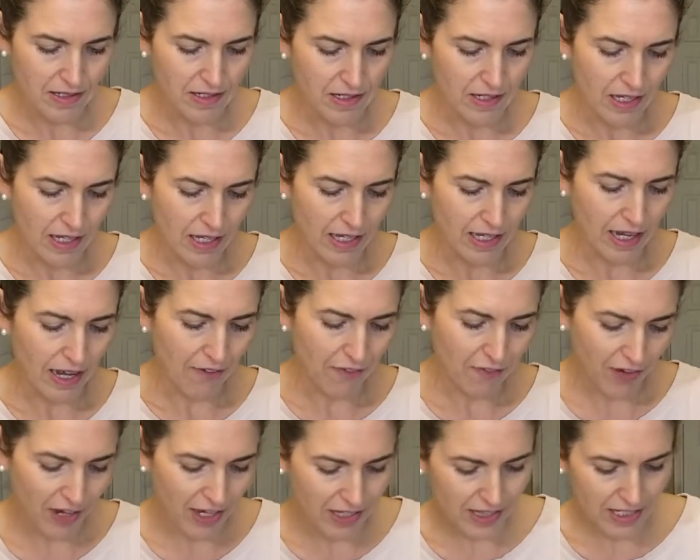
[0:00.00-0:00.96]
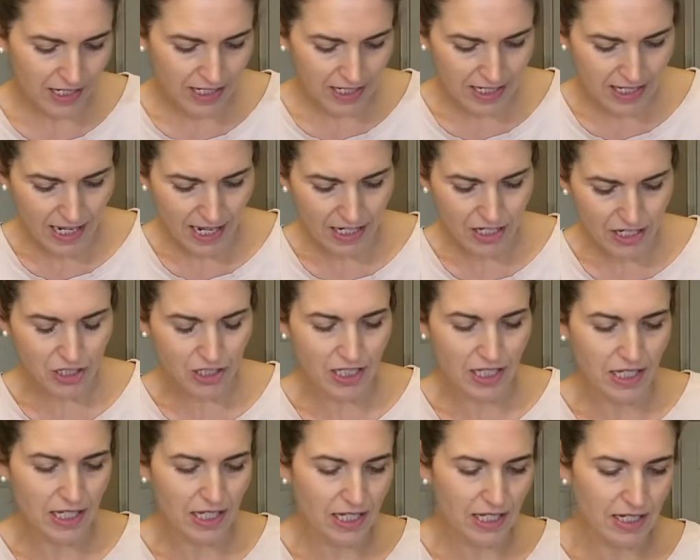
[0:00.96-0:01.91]
And I find that it's
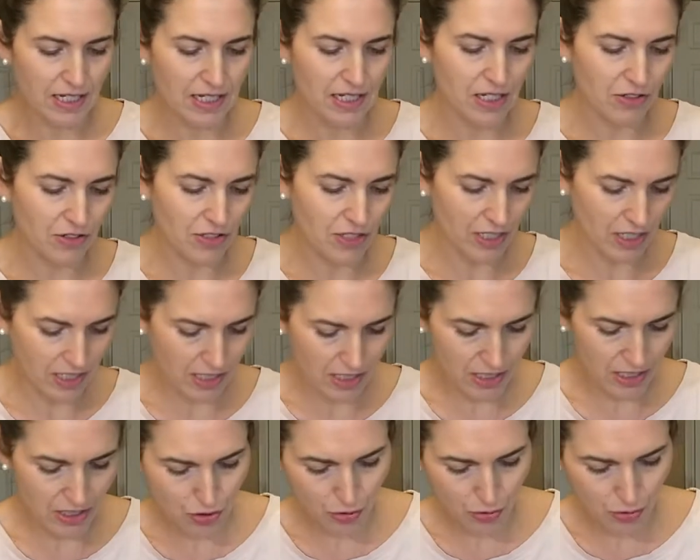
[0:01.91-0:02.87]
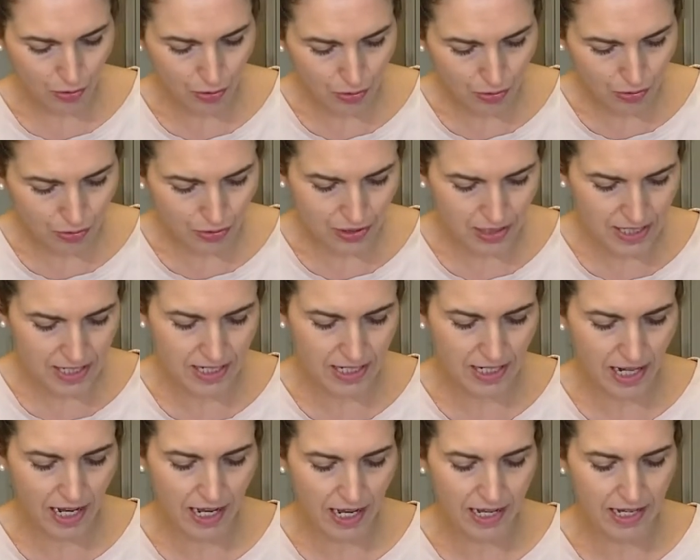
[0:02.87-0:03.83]
actually easier to control the
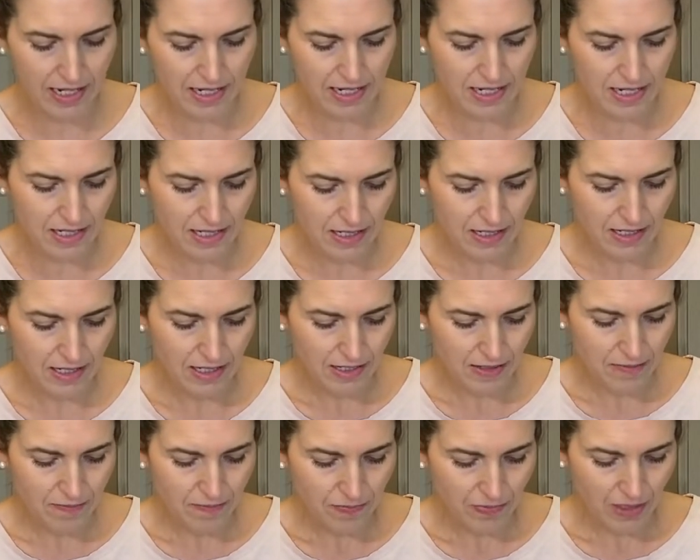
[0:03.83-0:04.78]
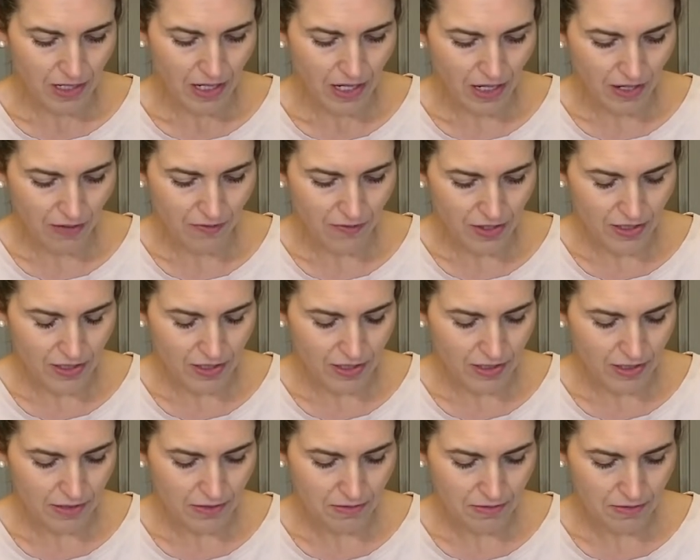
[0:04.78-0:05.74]
size of
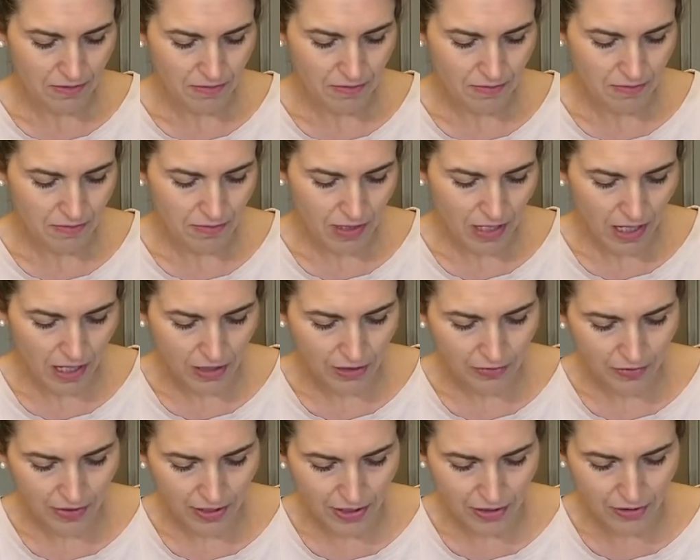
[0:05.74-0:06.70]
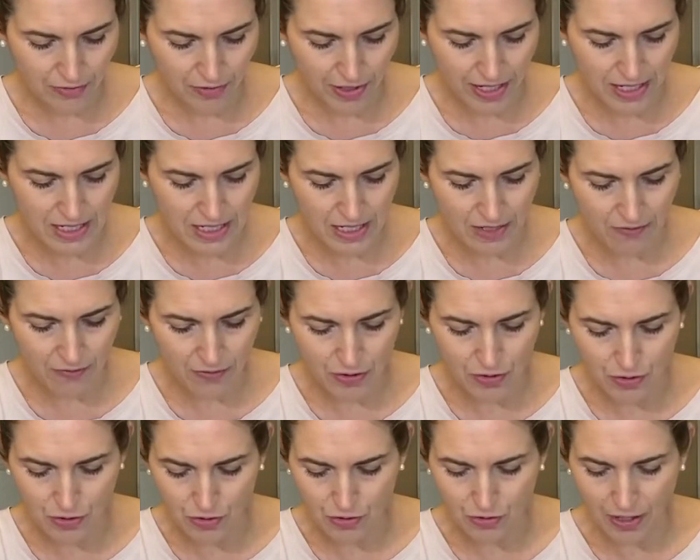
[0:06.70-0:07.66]
the cauliflower rice if
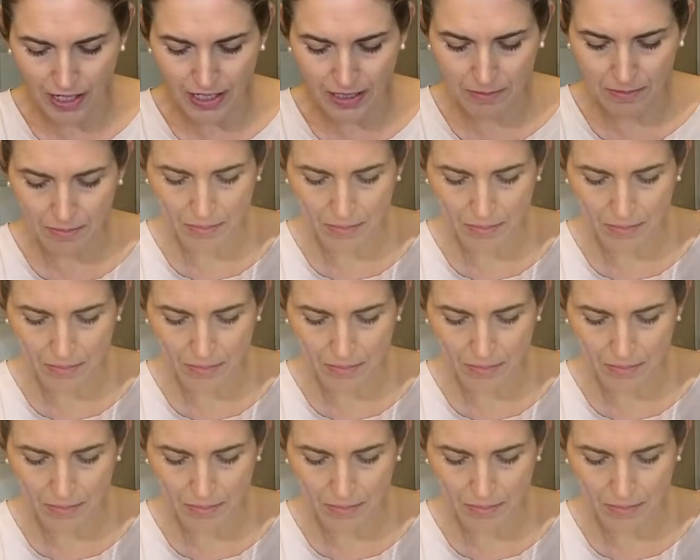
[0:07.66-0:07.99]
you grate it by